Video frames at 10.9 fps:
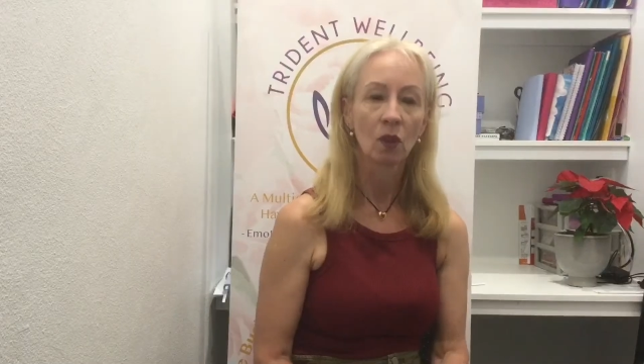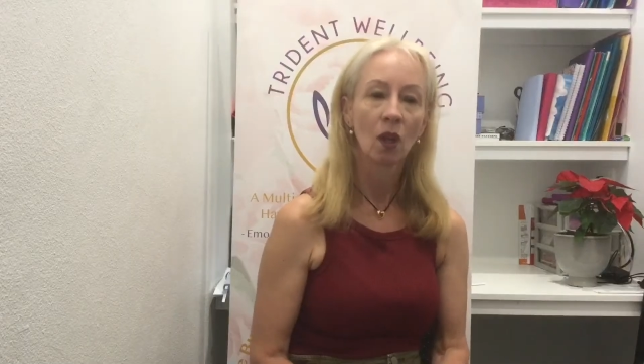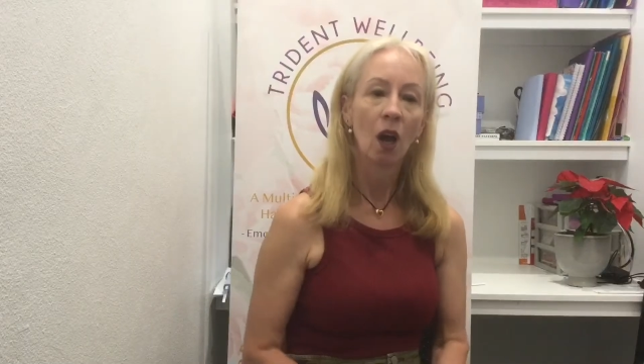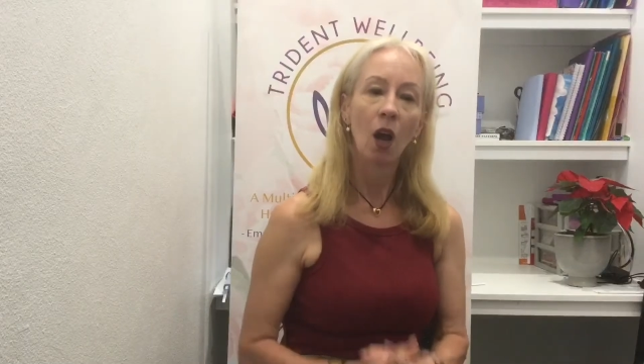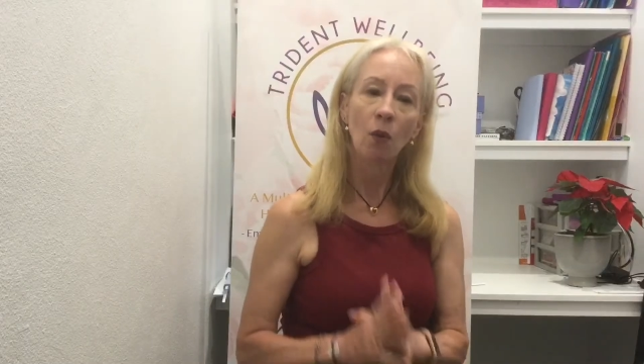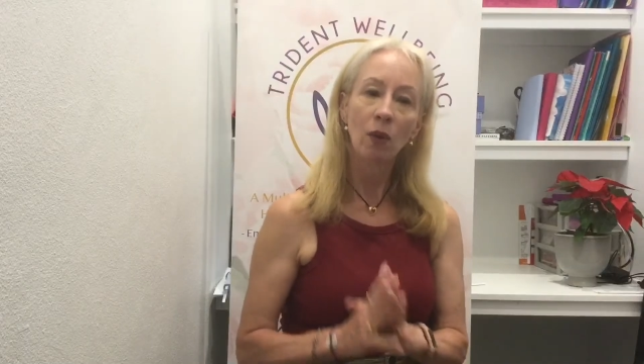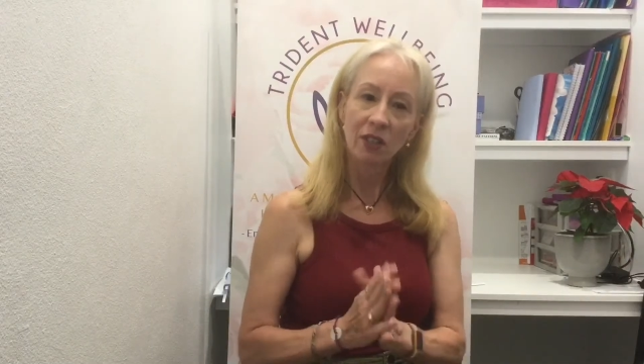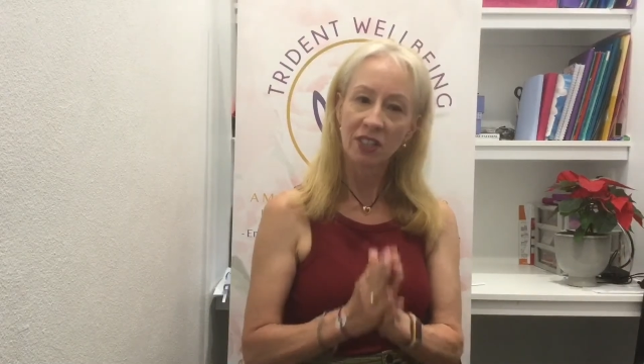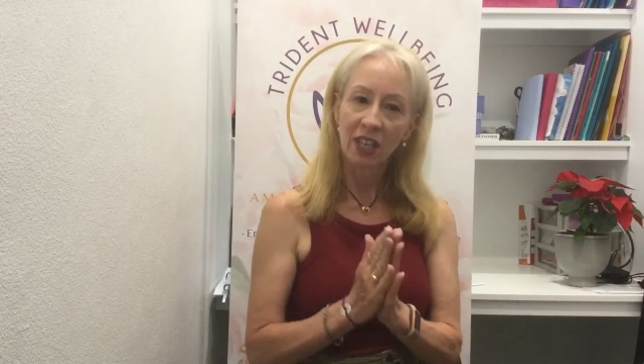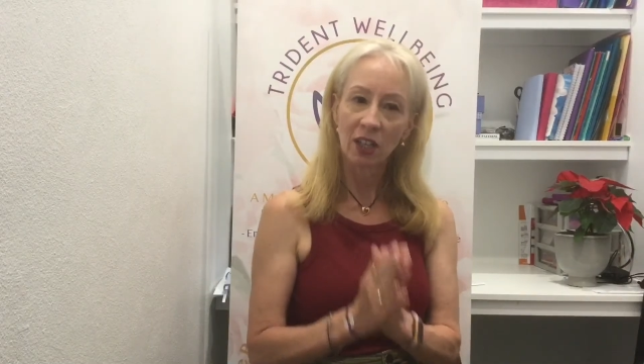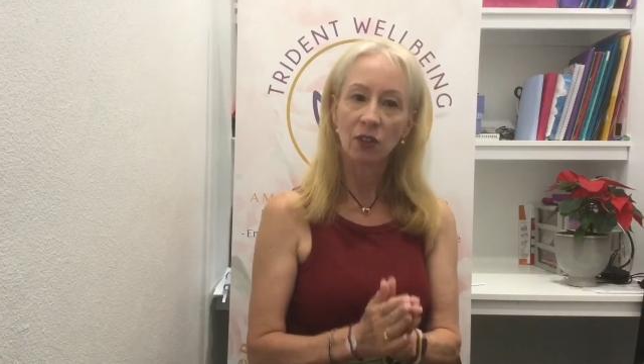I won't
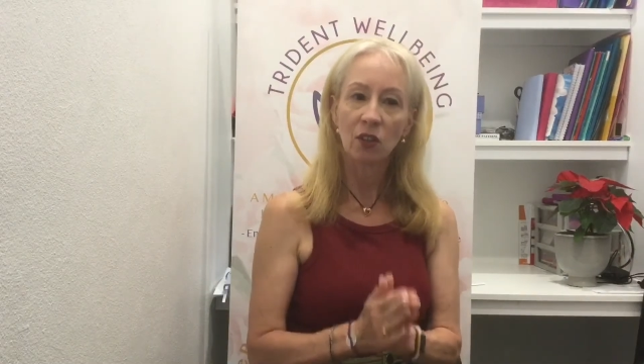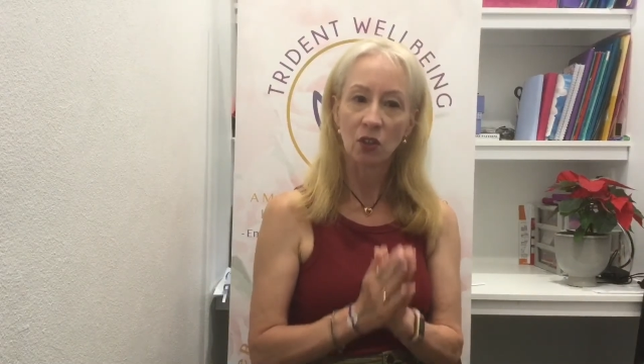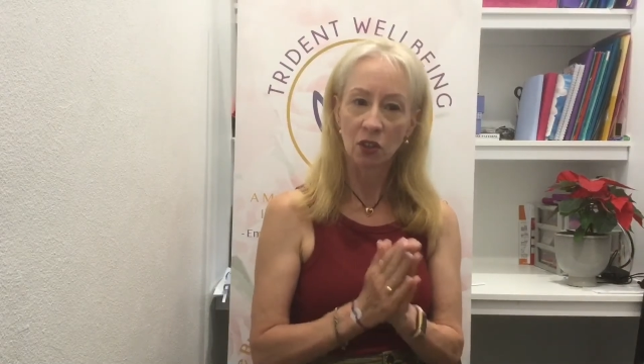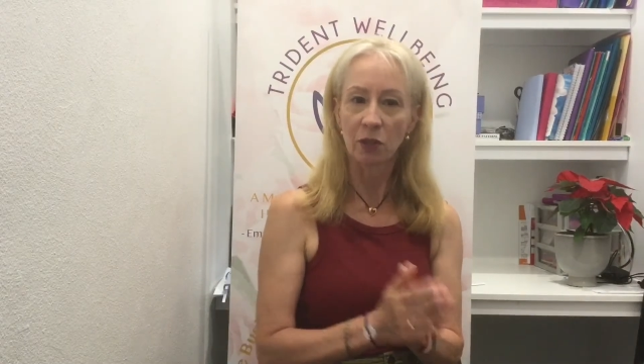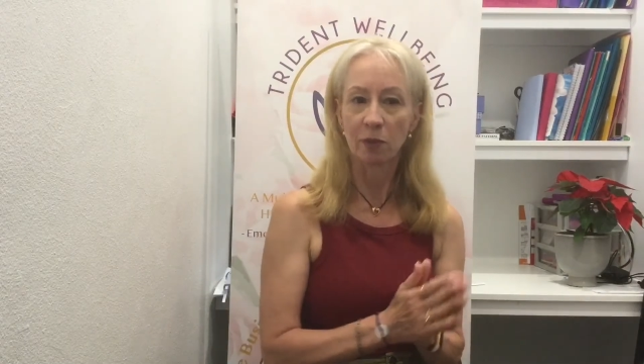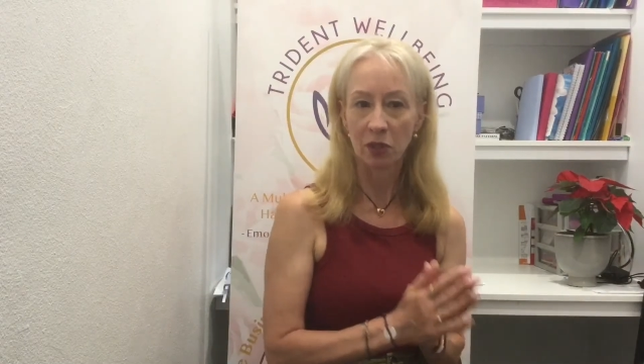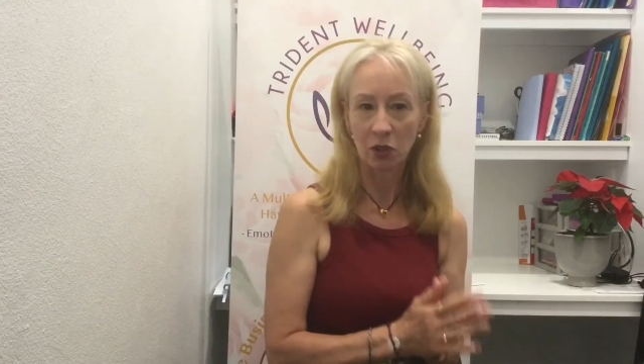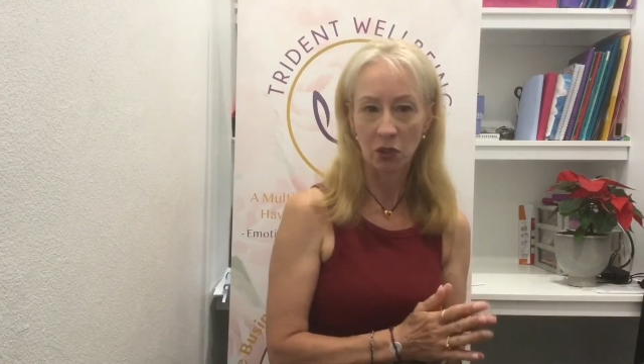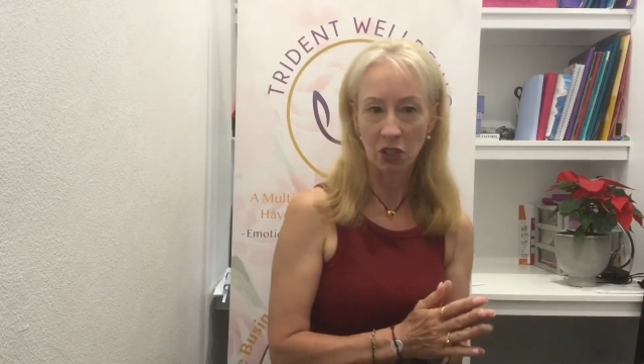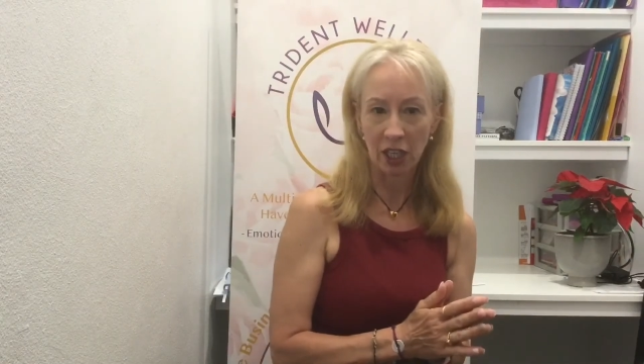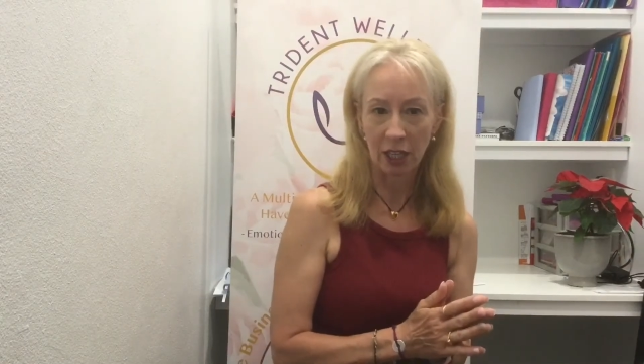tell you not to pursue
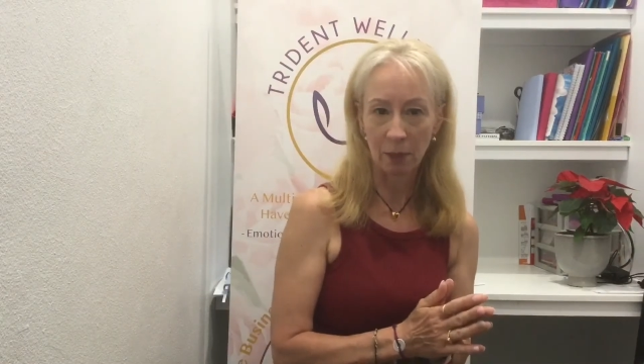Jane,